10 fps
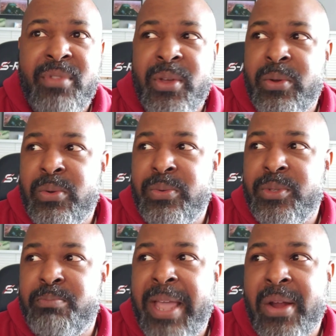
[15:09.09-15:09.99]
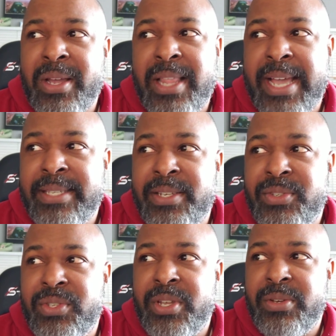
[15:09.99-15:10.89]
those paralyzing
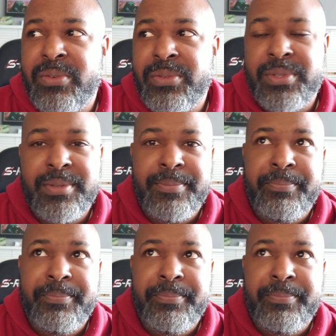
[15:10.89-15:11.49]
snows,